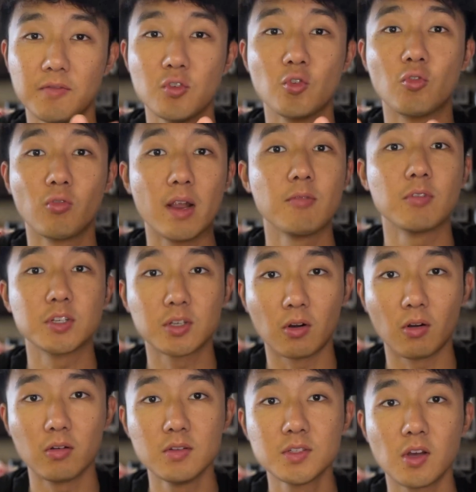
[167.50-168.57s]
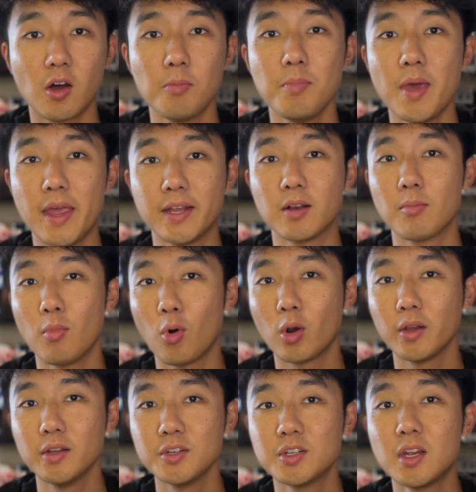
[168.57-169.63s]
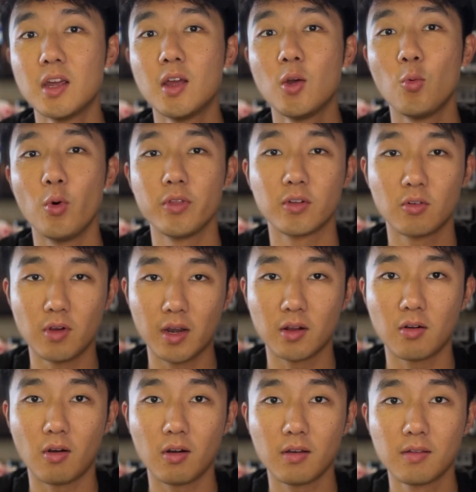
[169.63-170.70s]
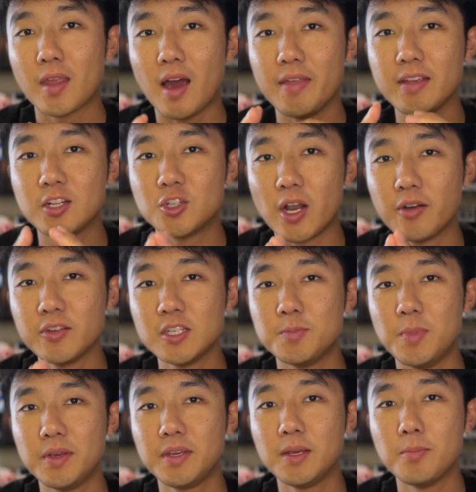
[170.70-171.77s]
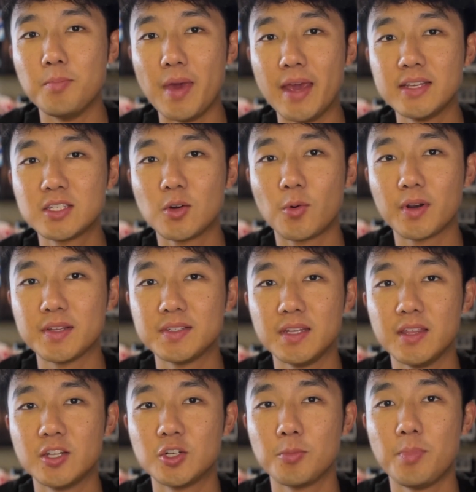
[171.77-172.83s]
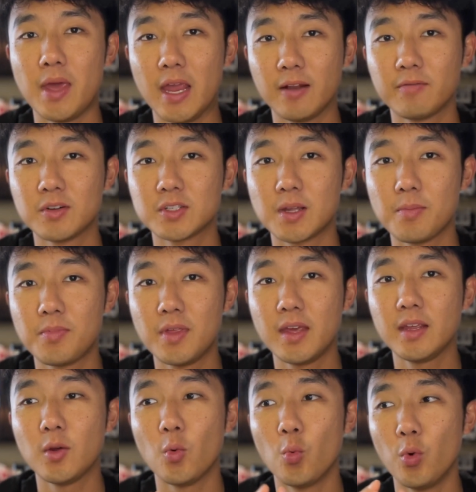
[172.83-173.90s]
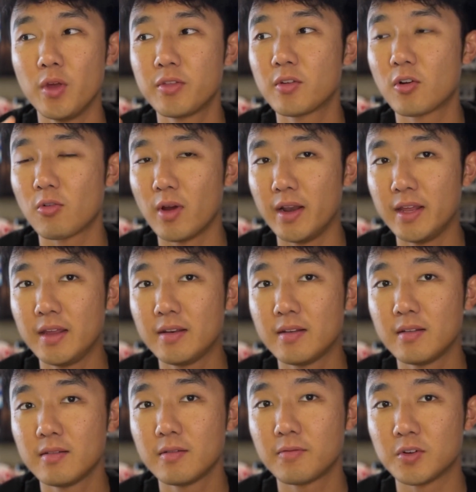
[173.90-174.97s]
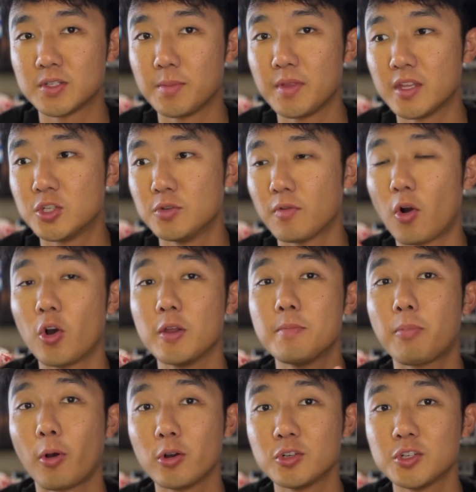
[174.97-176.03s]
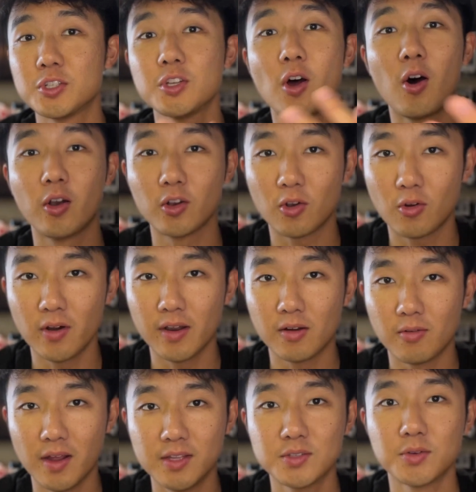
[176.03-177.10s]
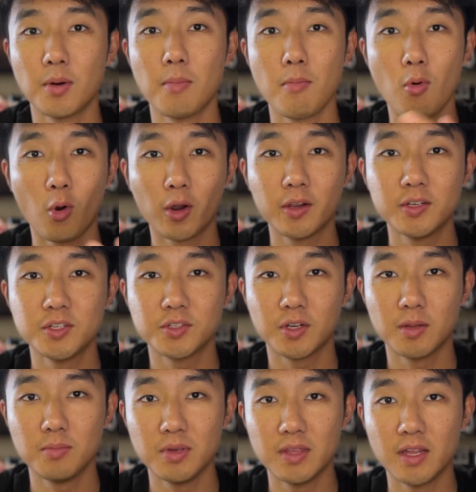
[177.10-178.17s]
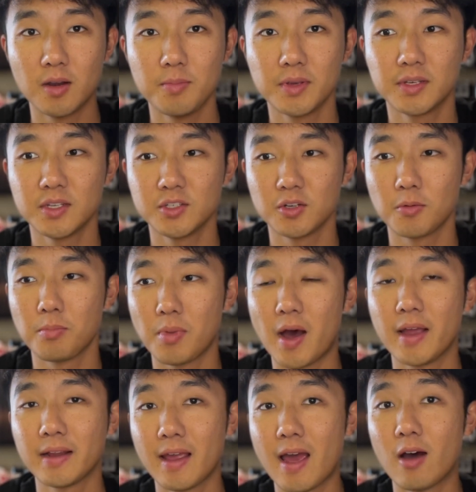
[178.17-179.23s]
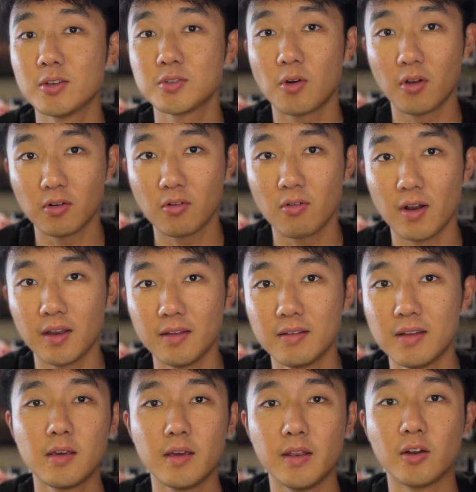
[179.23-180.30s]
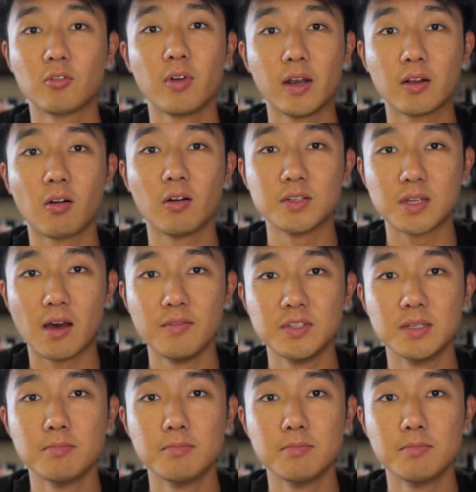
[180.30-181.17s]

you great returns on paying your mortgage with a credit card. I think generally speaking, banks don't want to see that you're paying for something with credit for something that you've already purchased on credit, right? So a mortgage is going to be there because you're buying a house on credit, and then a credit card is obviously